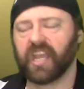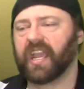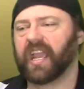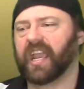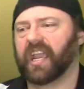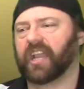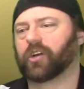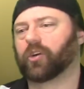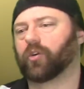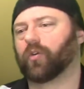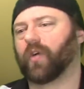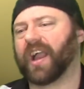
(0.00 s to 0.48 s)

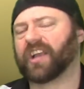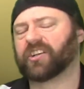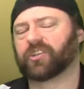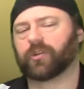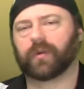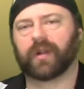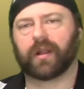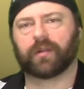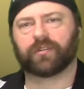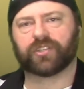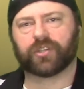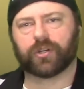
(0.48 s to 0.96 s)
It crashed
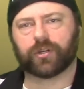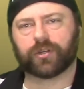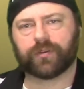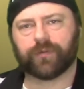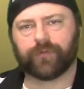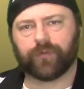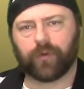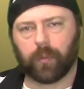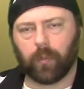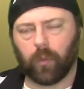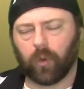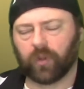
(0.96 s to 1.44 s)
when I was searching
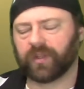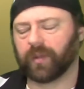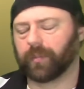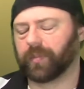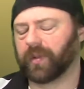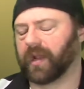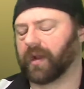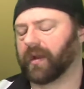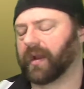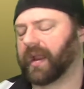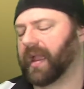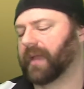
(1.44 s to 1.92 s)
for
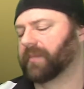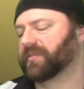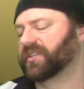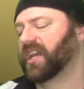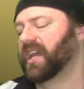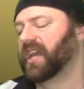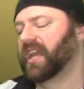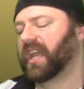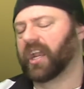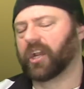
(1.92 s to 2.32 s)
multiplayer games.